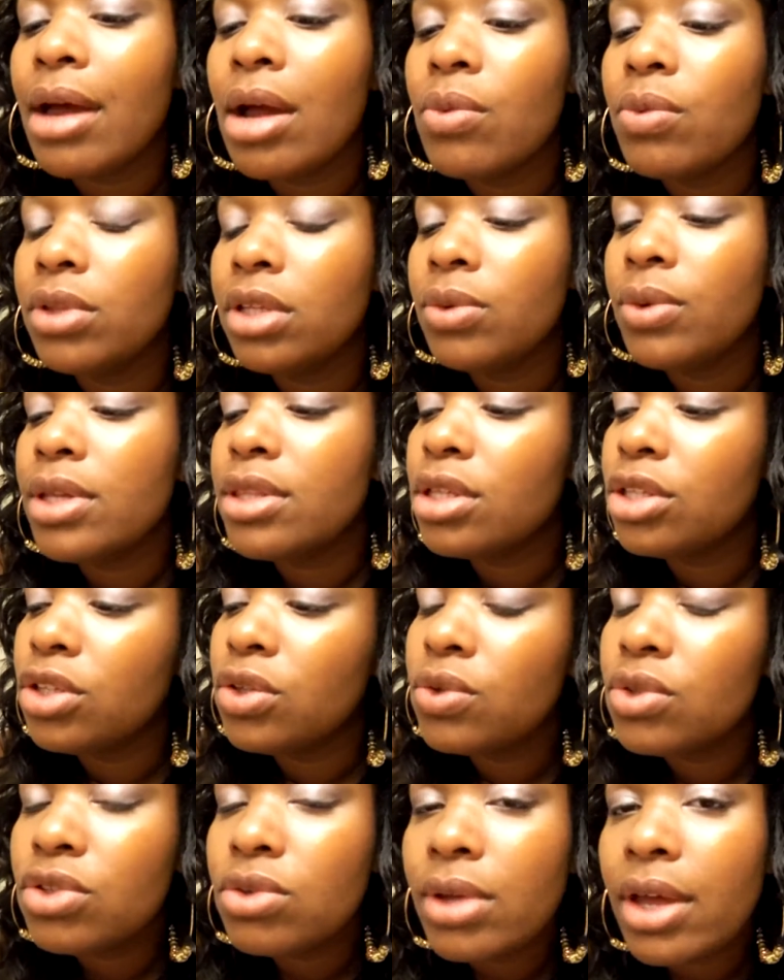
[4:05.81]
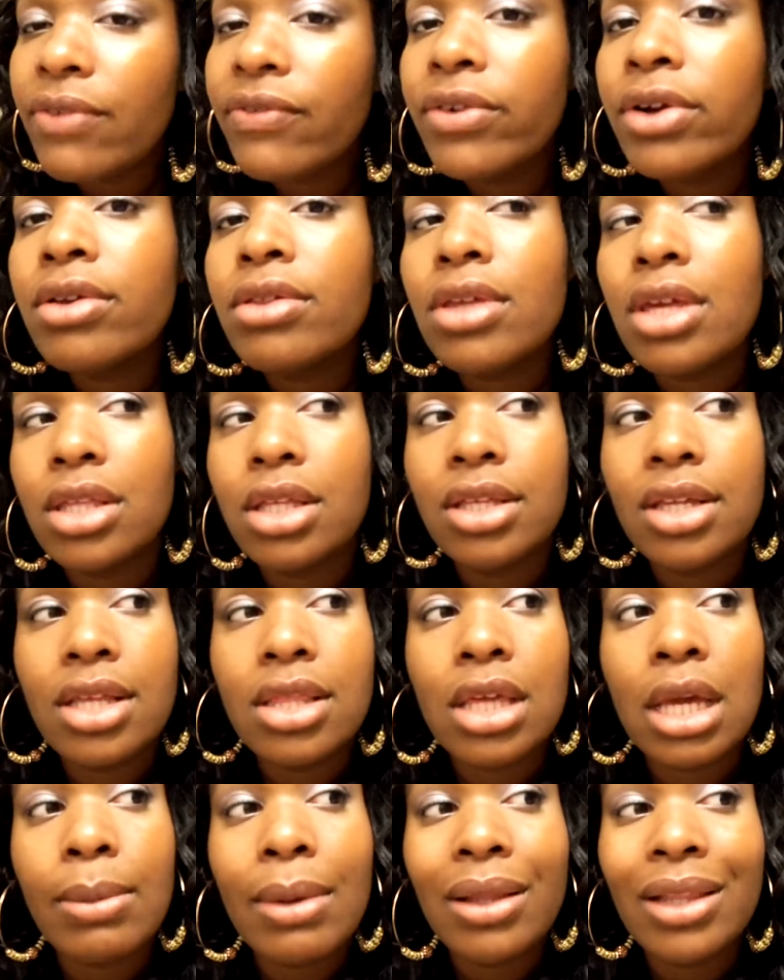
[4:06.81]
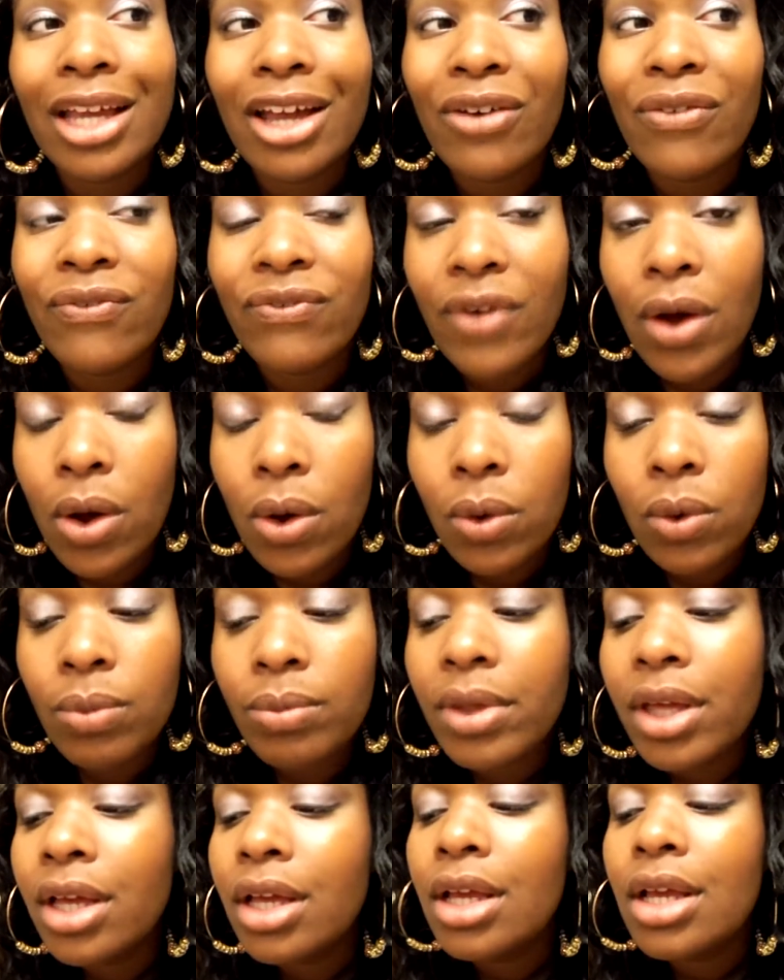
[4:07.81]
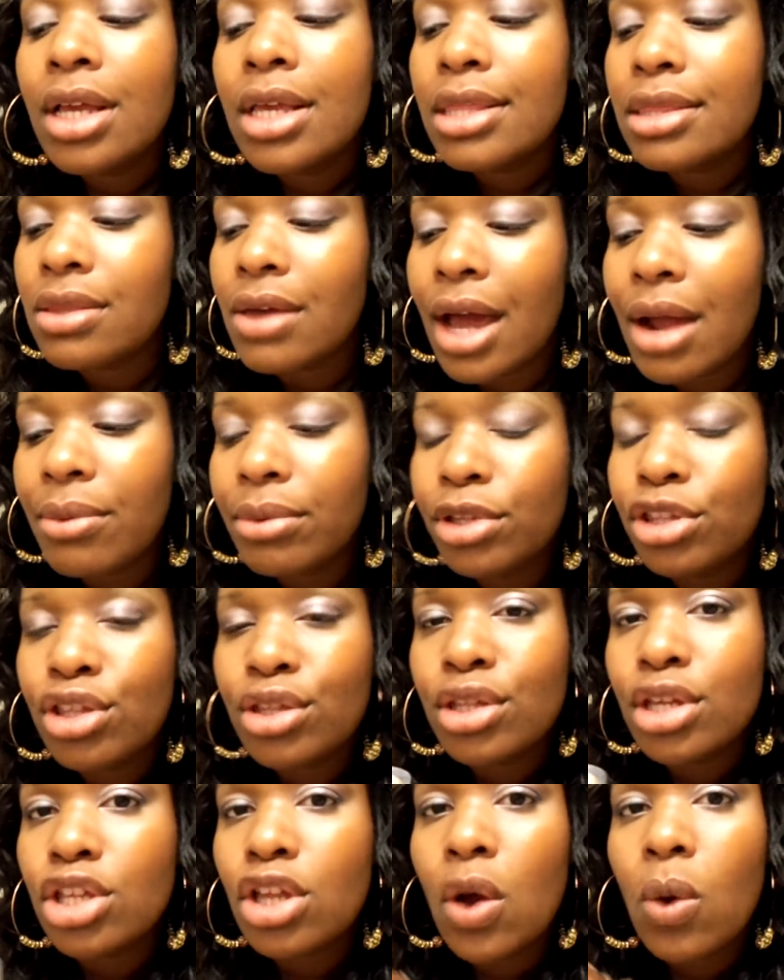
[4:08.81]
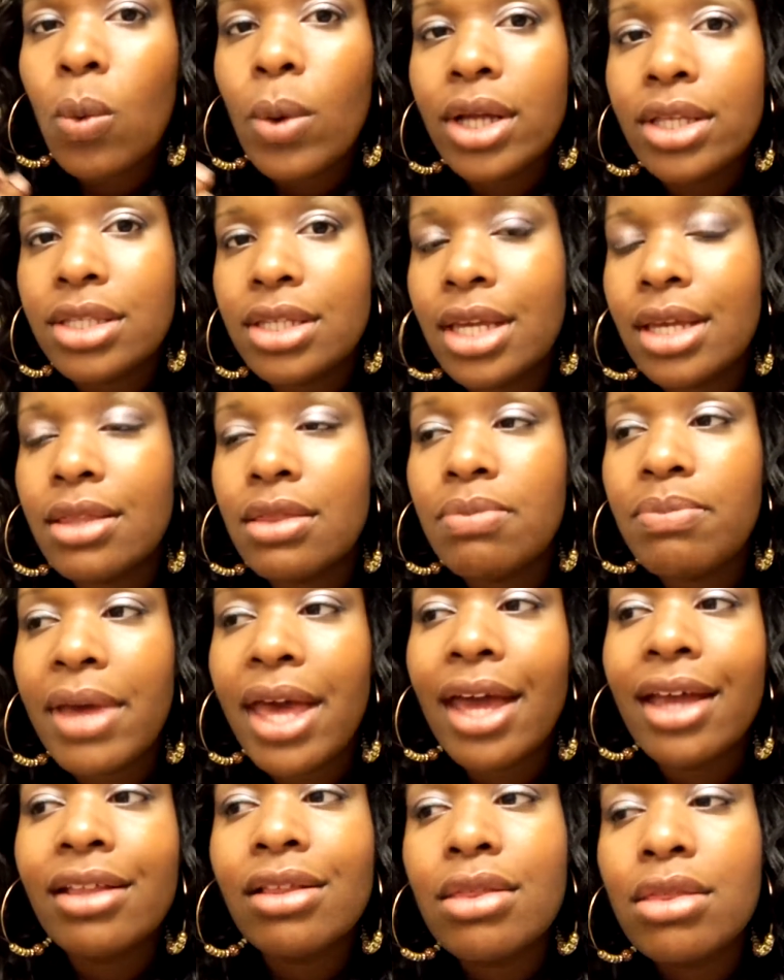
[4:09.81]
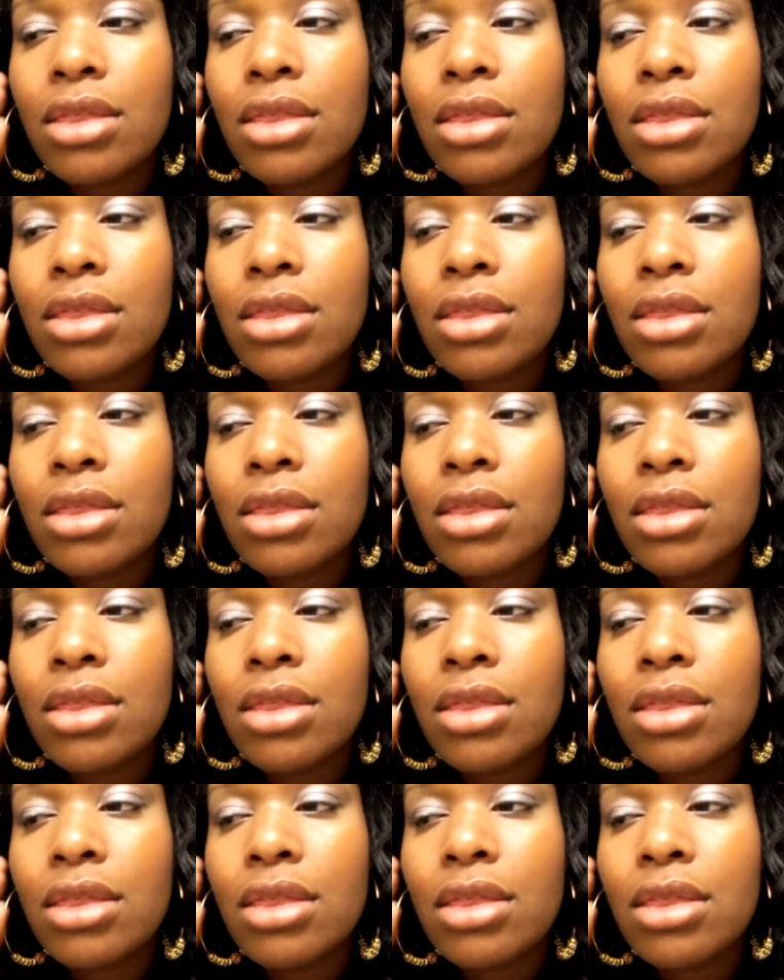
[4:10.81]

I really wasn't used to it at first, because it does come out like a foam, so I really just didn't know what to expect.